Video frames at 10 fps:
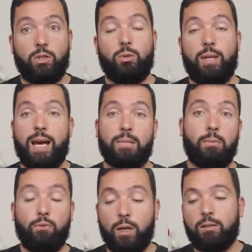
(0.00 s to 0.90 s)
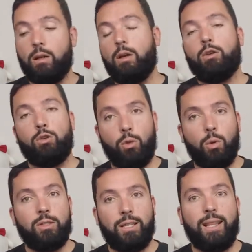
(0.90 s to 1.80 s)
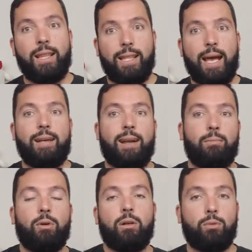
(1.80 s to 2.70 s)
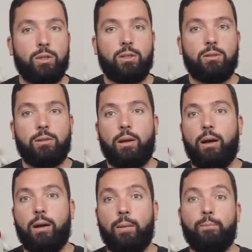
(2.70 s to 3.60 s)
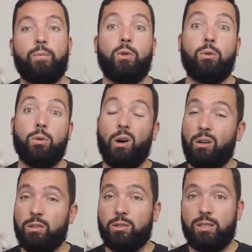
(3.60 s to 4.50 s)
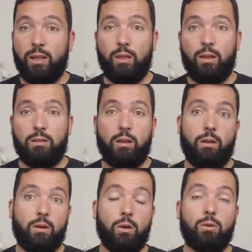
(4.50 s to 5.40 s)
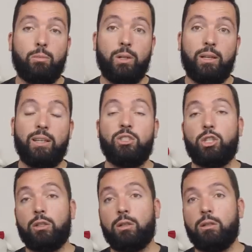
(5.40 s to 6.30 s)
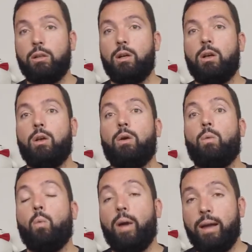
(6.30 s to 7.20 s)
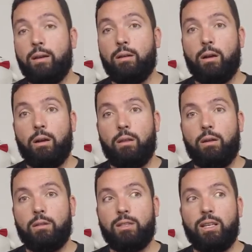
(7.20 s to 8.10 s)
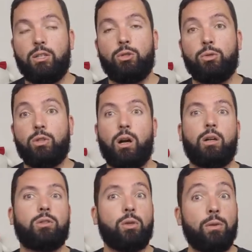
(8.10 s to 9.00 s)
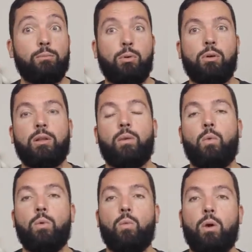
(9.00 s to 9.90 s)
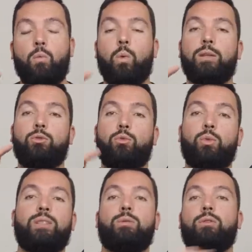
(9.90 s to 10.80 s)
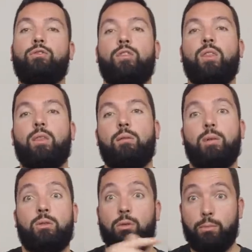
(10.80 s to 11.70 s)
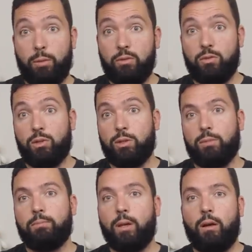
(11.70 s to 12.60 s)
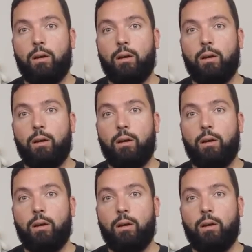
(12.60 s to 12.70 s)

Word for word: issue that has been fixed, you will see that that number increases. You also see this in the Go community in general, when there's issues that are so important that we want to retrofit them into the previous version.